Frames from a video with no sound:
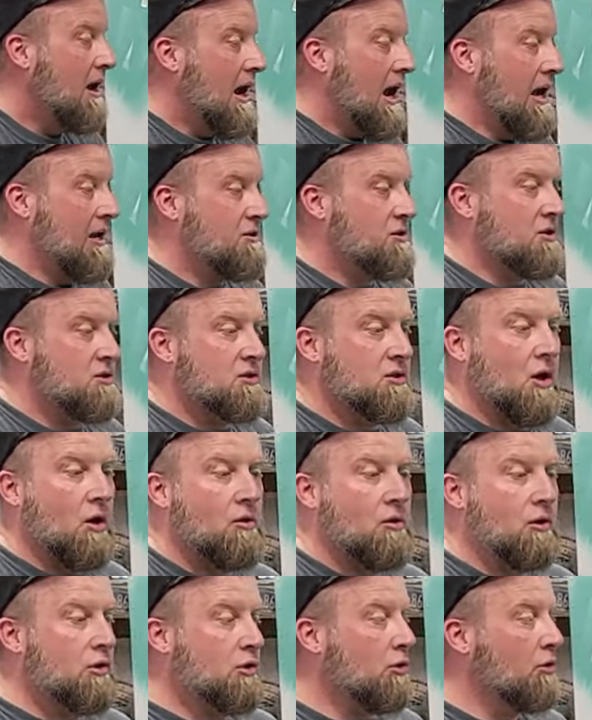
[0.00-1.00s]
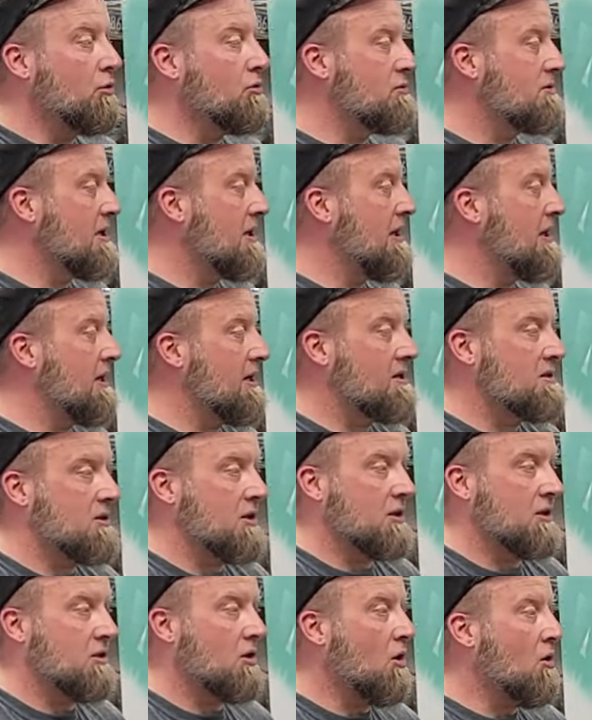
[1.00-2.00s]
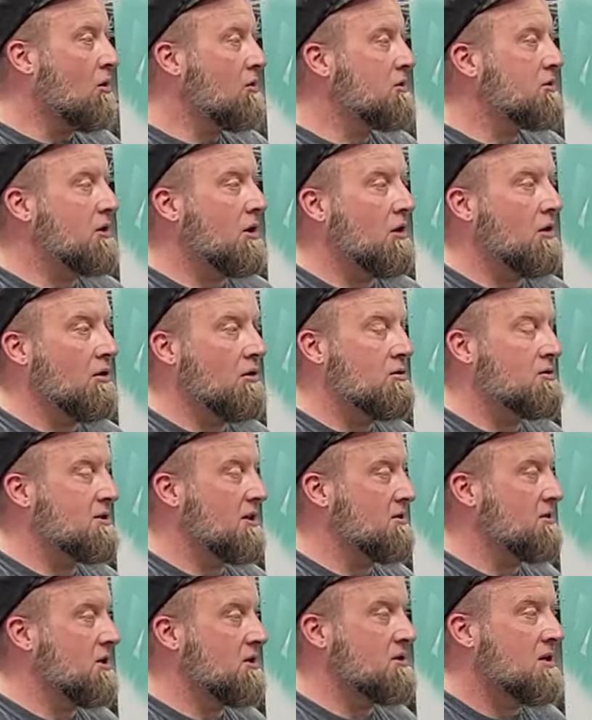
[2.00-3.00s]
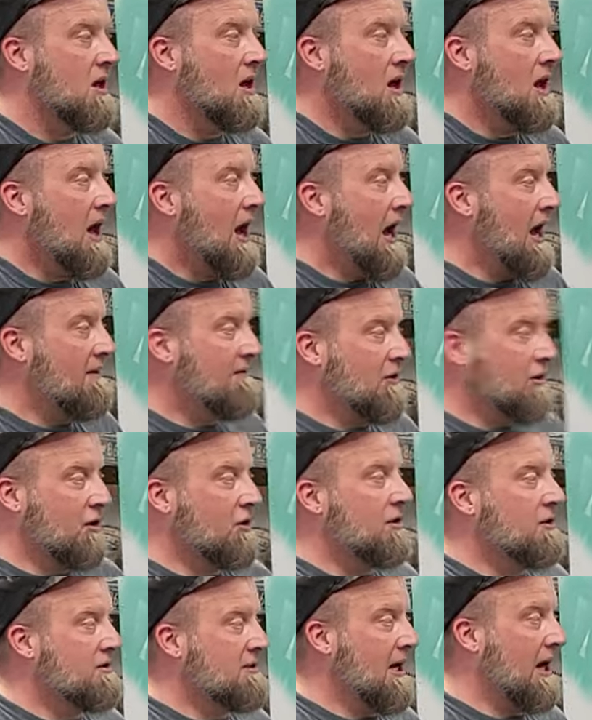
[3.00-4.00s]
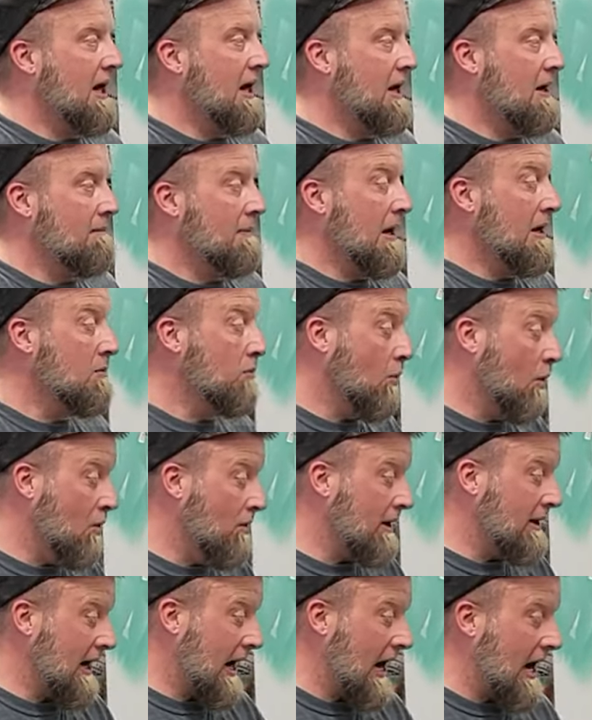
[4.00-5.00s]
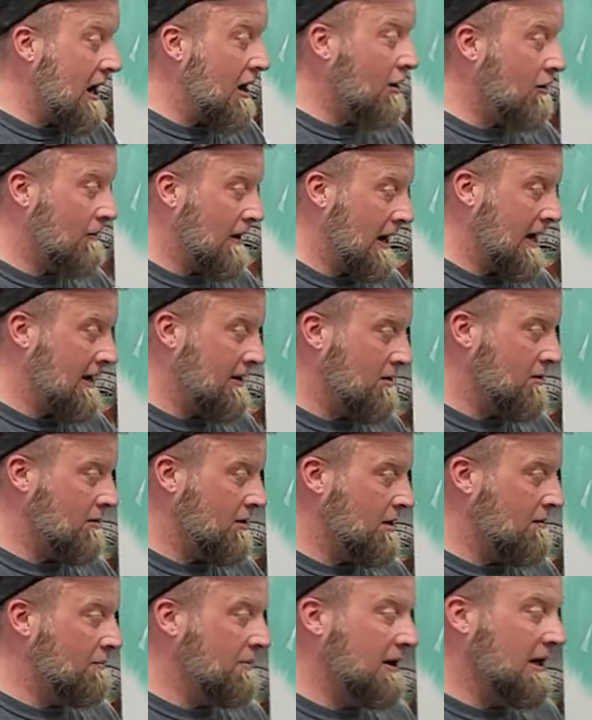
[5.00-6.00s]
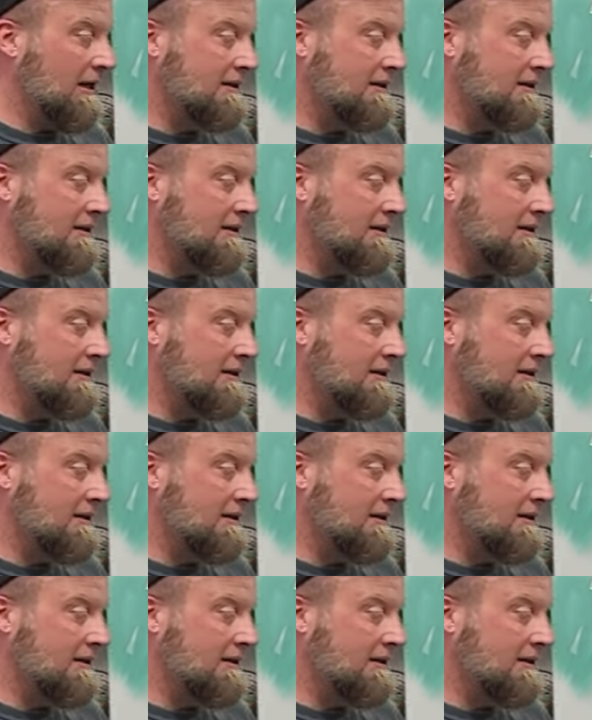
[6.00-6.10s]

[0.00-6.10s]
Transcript: and just go to cruise-ins and car shows and just have a good time. He wanted air ride on it, but I